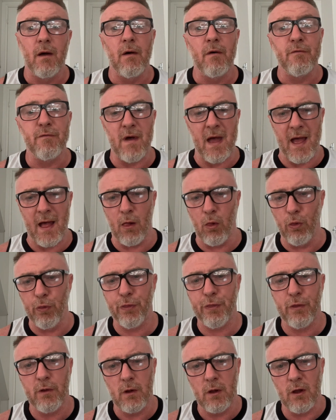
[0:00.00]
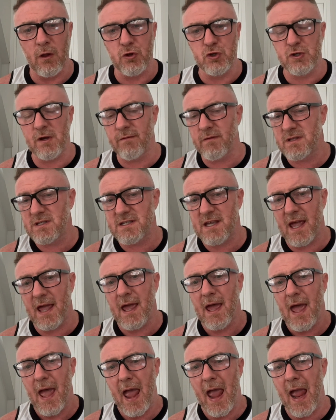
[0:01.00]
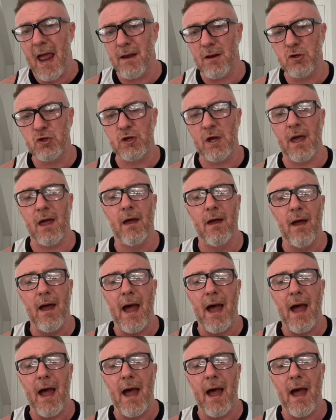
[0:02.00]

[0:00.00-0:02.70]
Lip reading: for health, longevity, energy,